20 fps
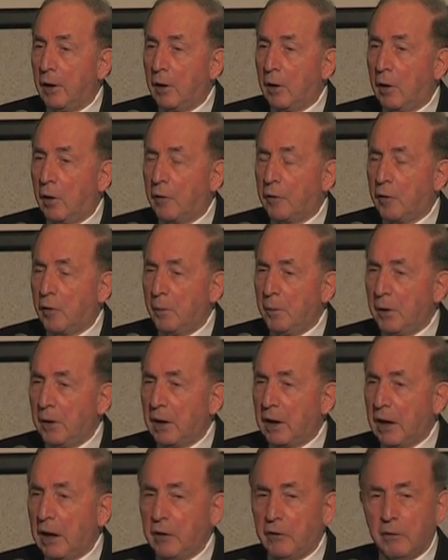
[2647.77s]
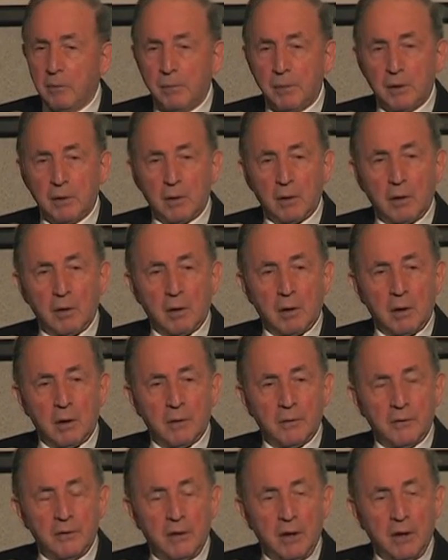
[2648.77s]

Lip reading: of communication protocols,